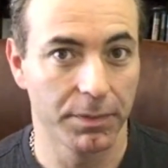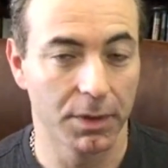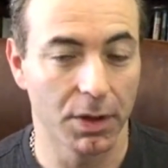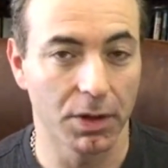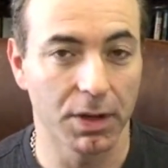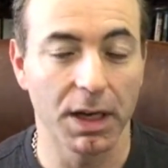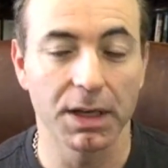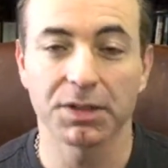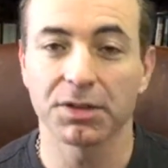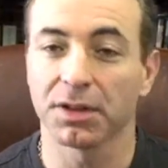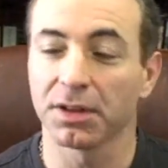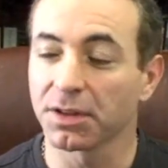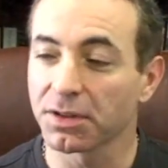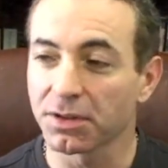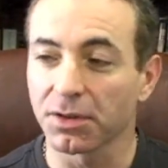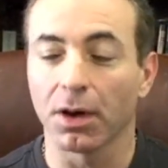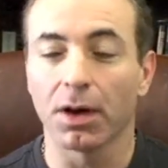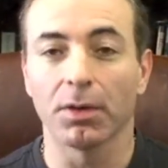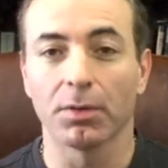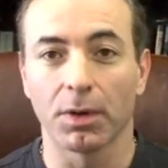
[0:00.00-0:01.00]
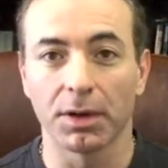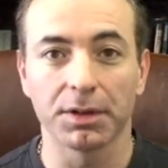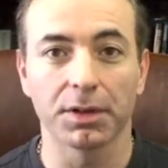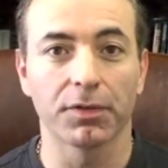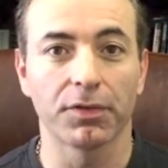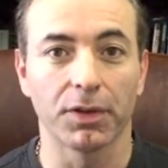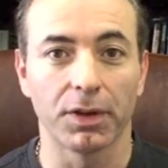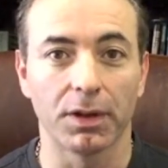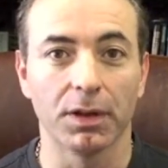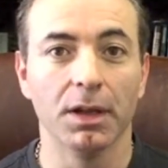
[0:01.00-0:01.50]
Okay, so this is all
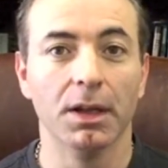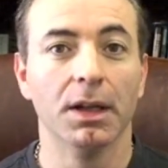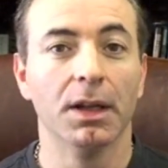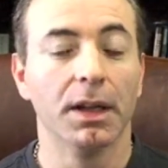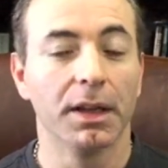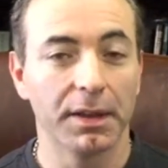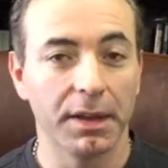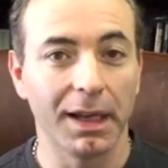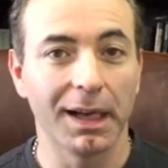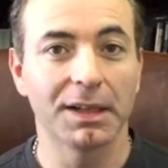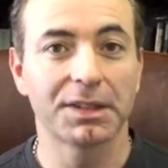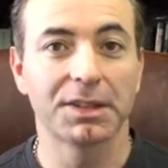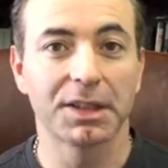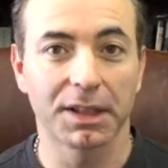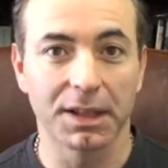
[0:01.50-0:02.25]
wonderful things to